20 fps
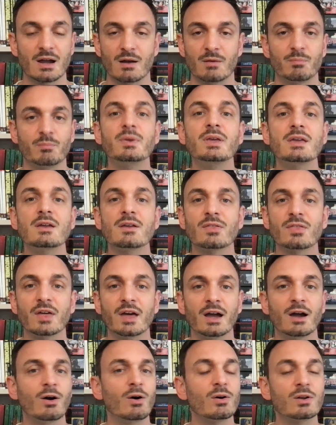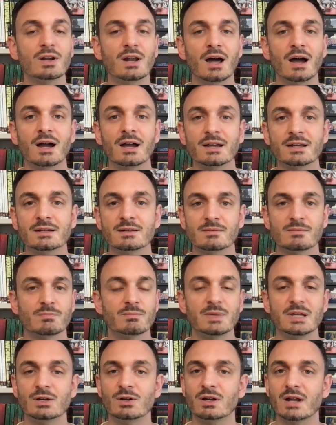being there online,
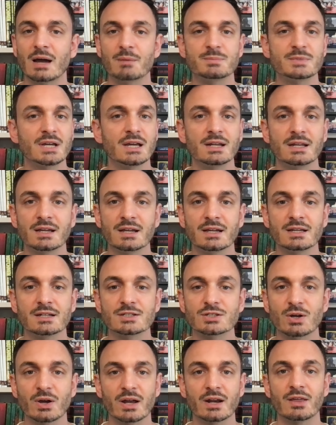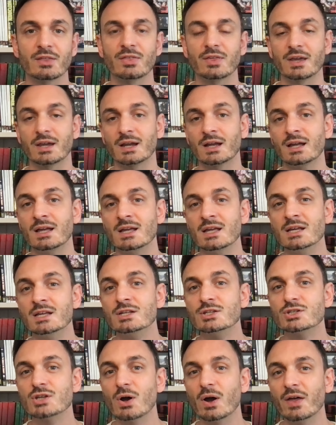me not updating it or anything.
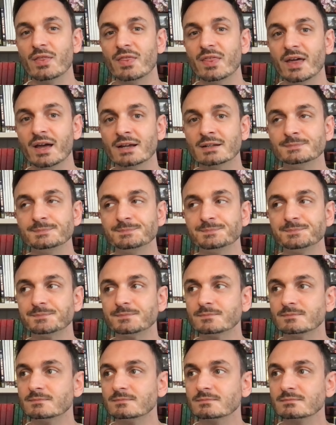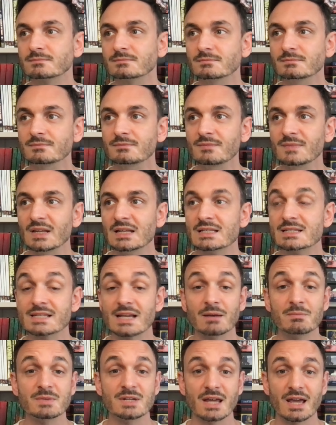So, and then
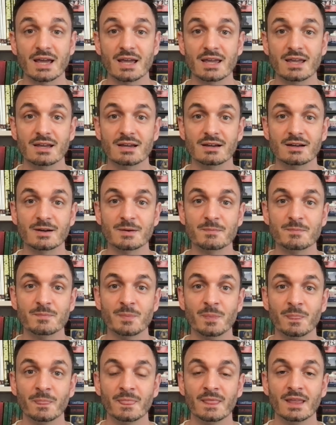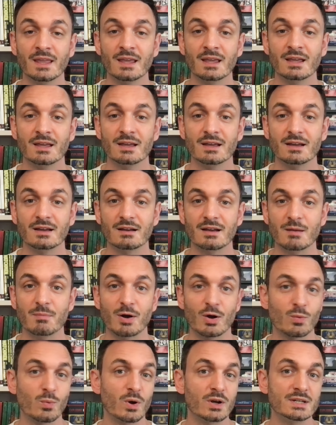someday,
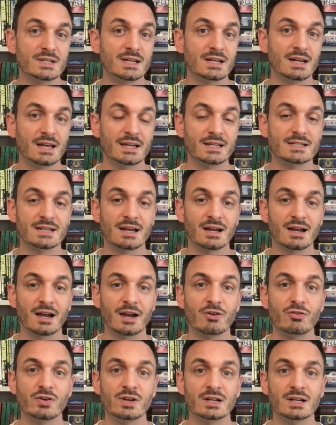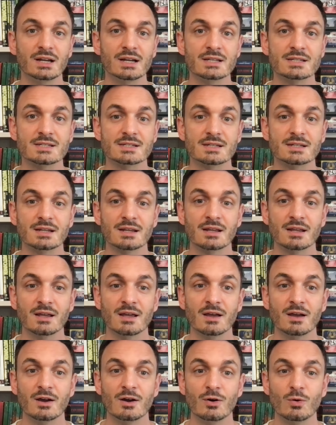about 1 year later, I realized,
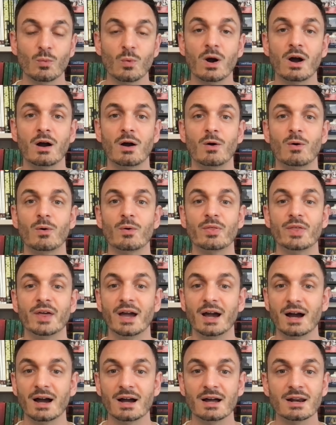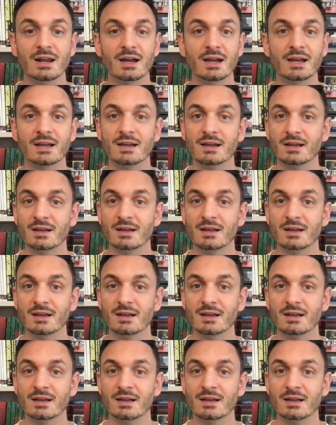wow, there are like